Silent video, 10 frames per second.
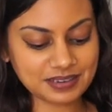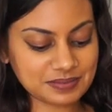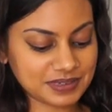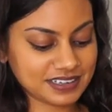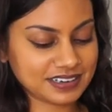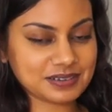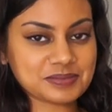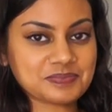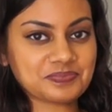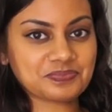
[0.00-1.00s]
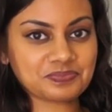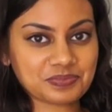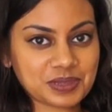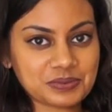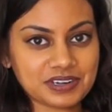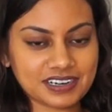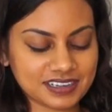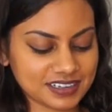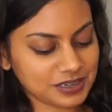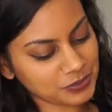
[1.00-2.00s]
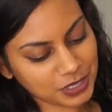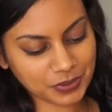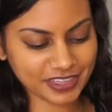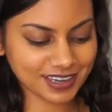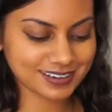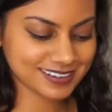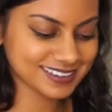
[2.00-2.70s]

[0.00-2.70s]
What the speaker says: but we're gonna work with it.